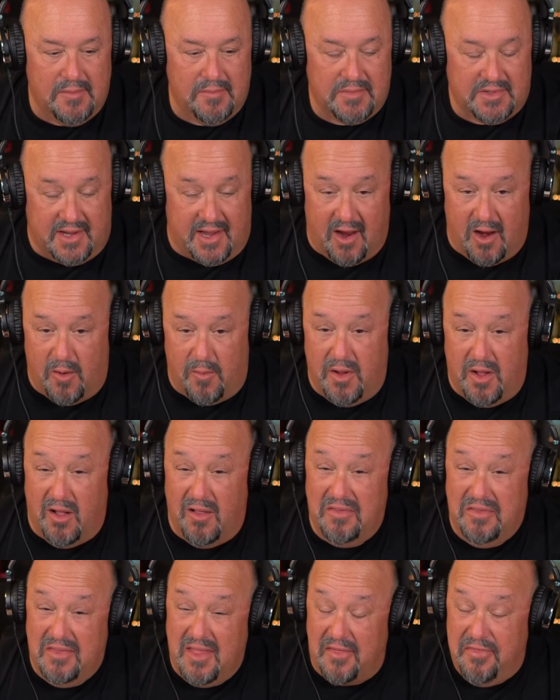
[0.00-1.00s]

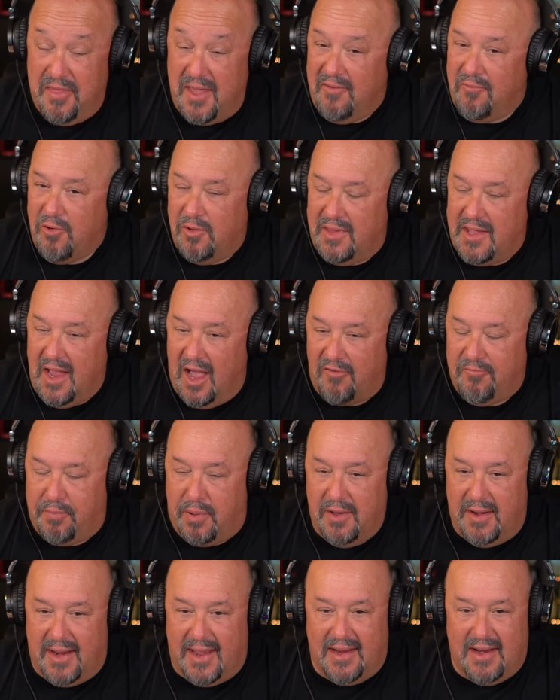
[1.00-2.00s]
Caramel. Nothing really
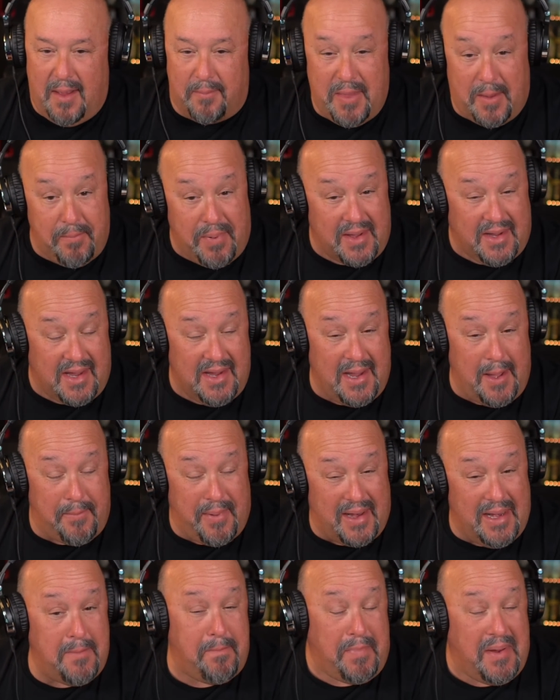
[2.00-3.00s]
off-putting. I'm not picking up
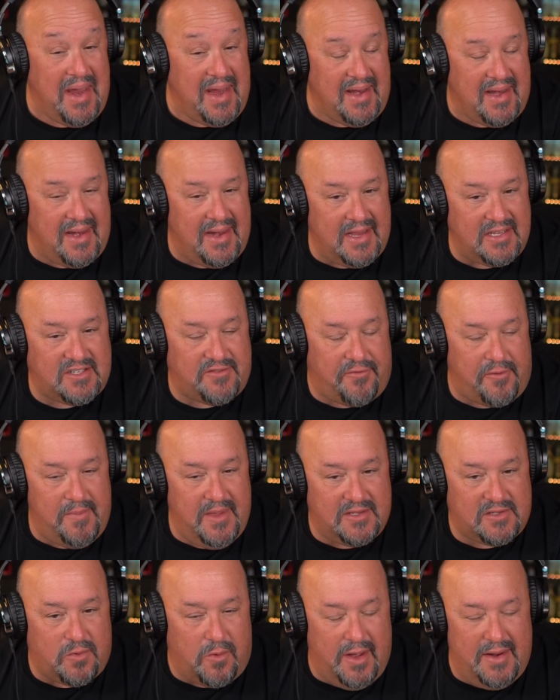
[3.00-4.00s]
any peatiness from
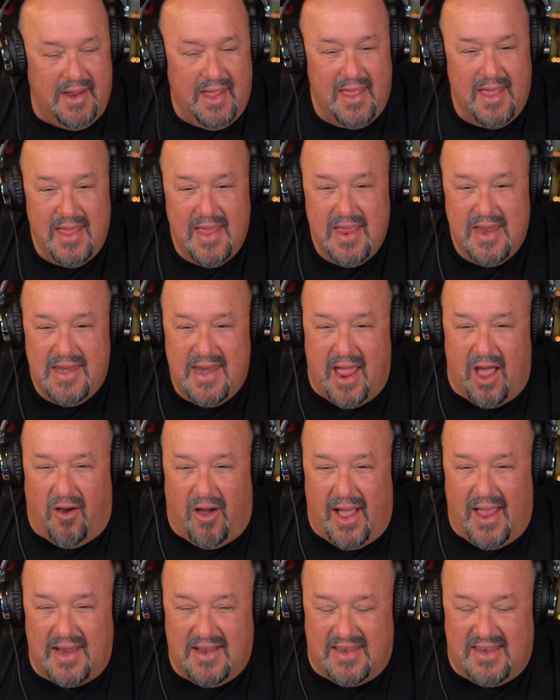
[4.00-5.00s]
this one. Now,
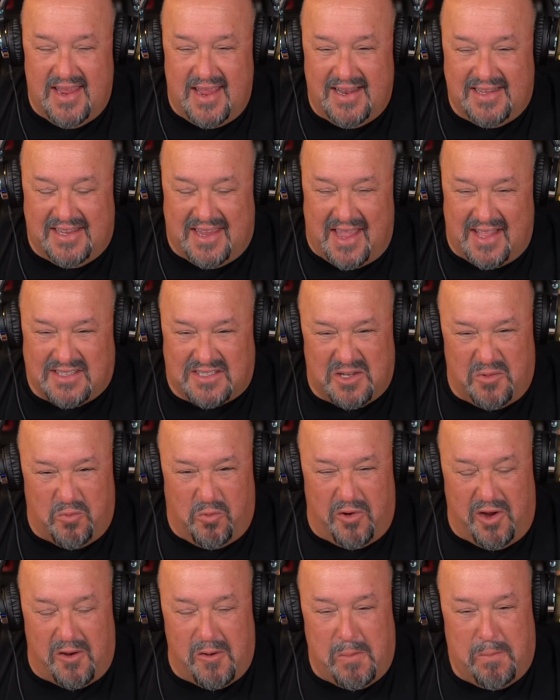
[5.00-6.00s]
I did get some
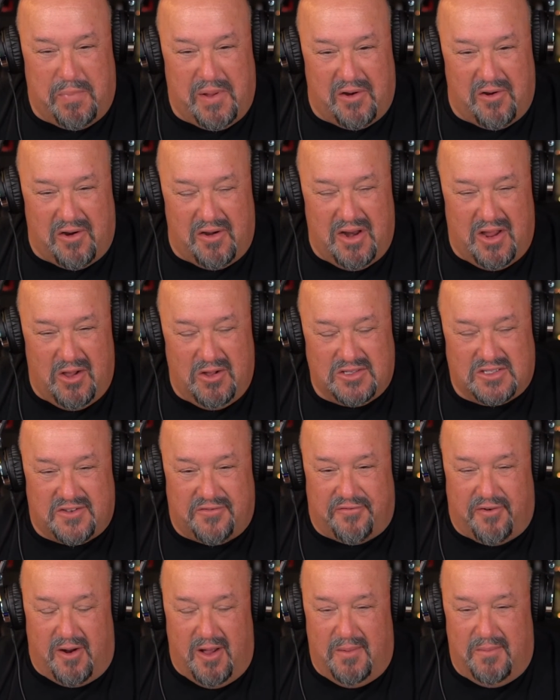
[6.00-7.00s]
weird bitter notes
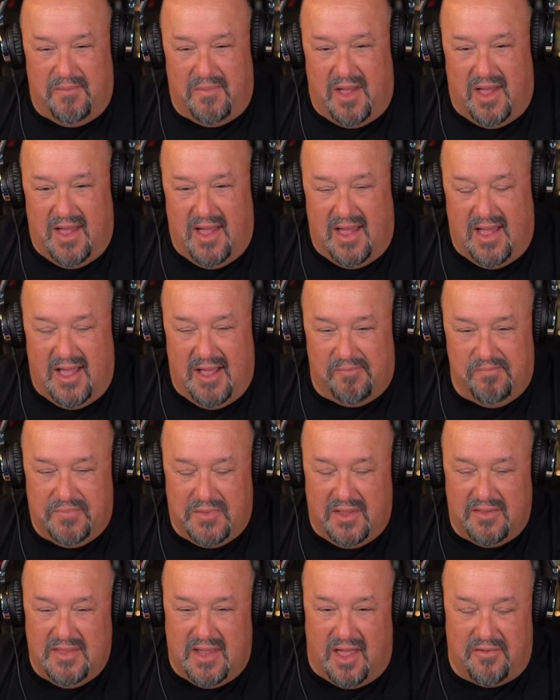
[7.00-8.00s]
from
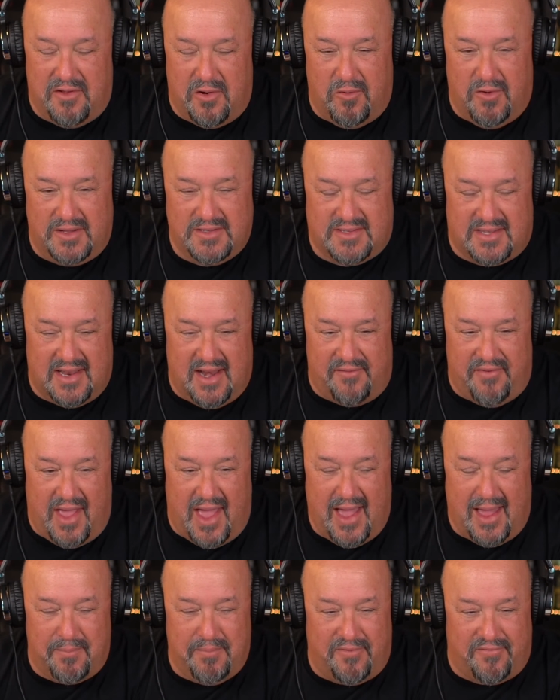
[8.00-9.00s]
the other ones that I've
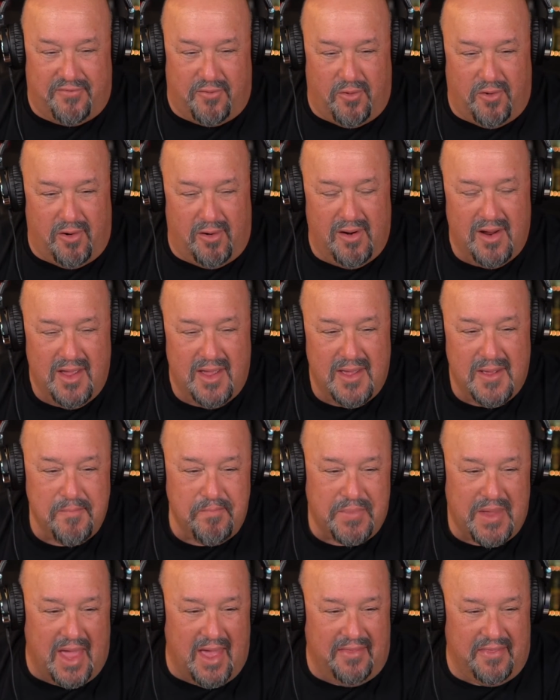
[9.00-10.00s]
had before.
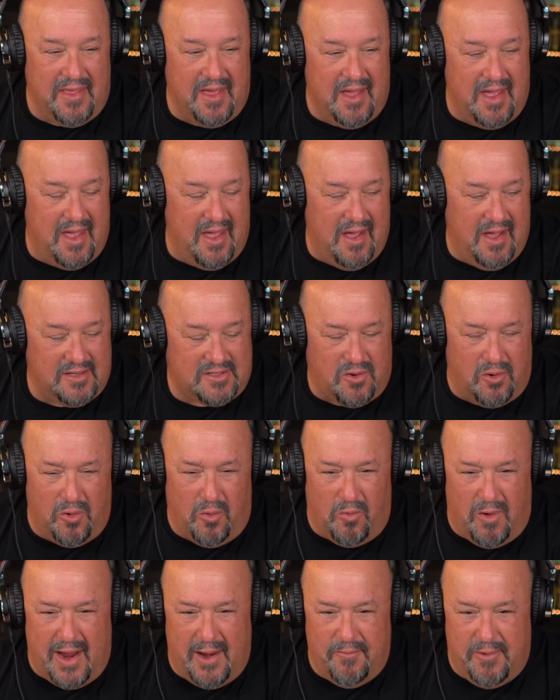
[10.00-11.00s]
And the Total
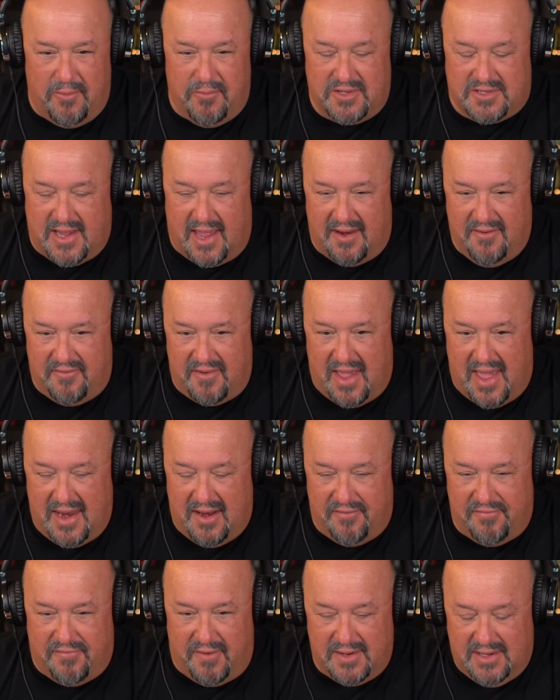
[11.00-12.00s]
Wine one was had
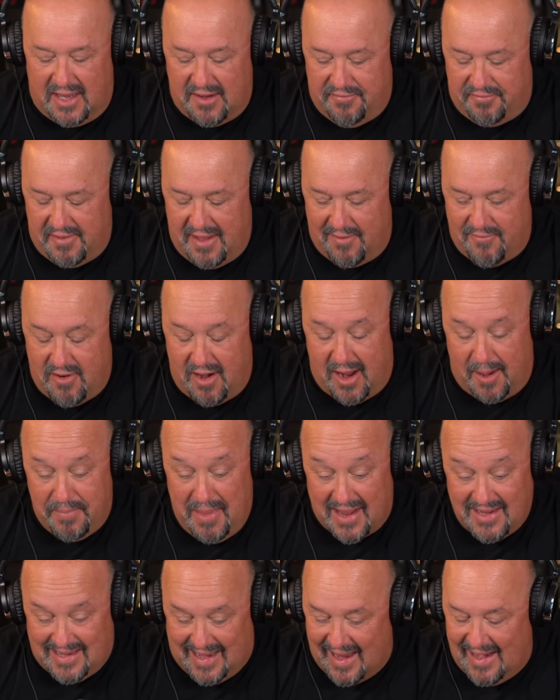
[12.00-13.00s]
a funky flavor. I'm
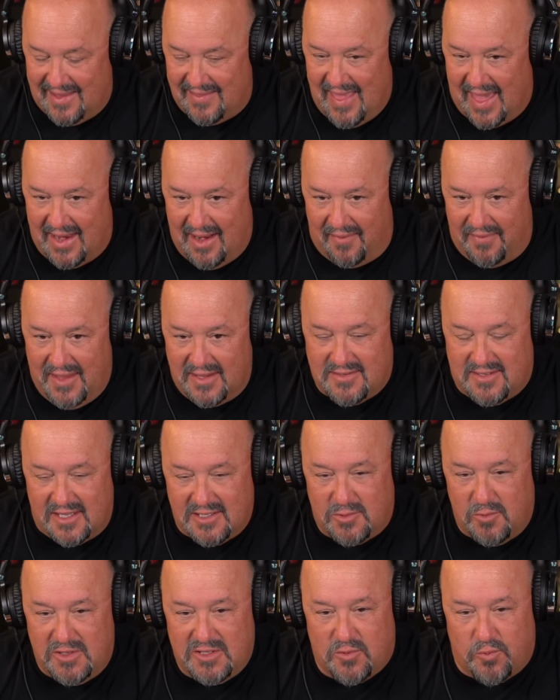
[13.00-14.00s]
not getting that on this.
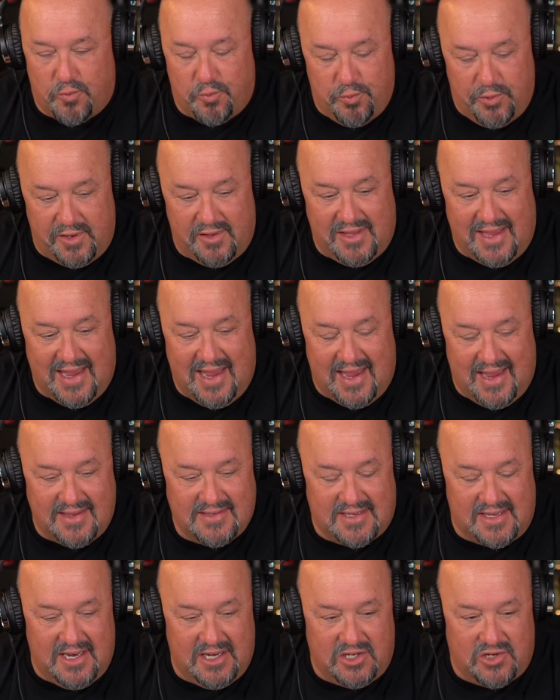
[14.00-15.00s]
This one's really
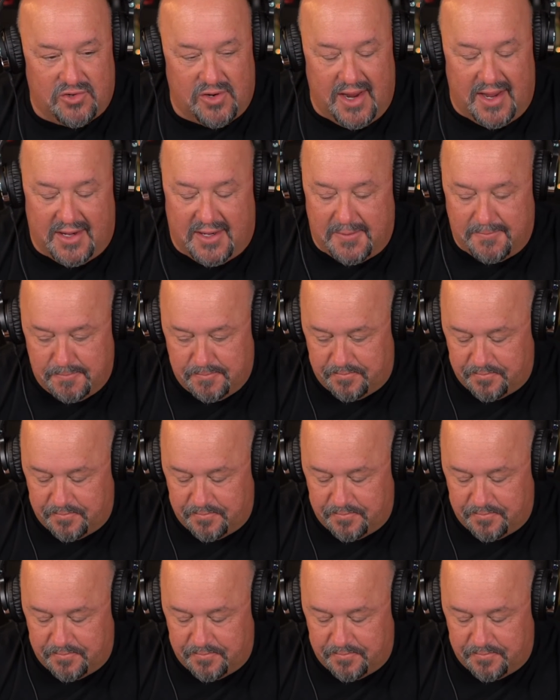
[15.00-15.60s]
easy to drink.